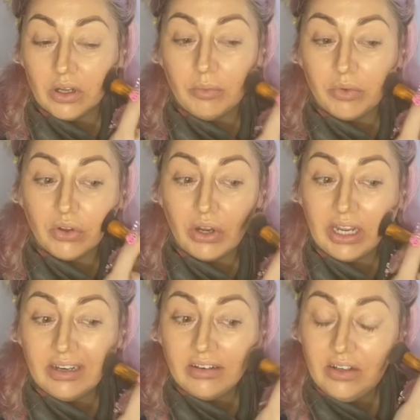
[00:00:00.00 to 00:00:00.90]
I'm so
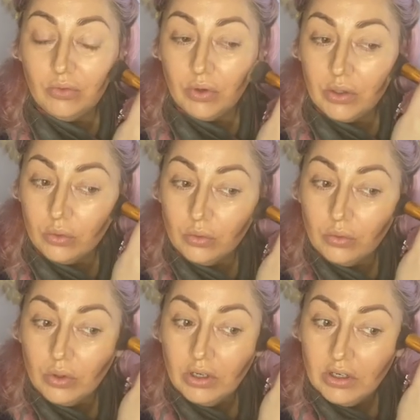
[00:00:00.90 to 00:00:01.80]
anti-wrinkle,
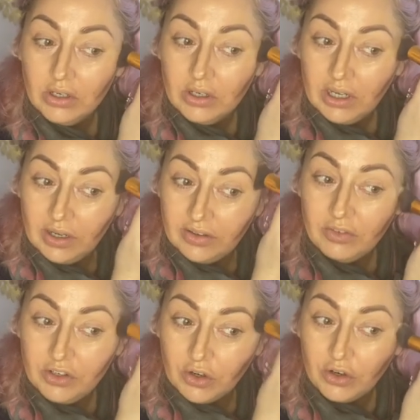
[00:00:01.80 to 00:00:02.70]
and
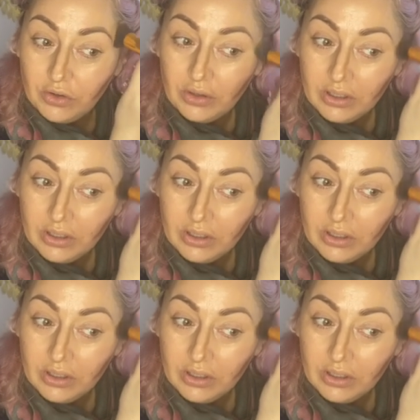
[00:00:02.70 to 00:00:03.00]
you know,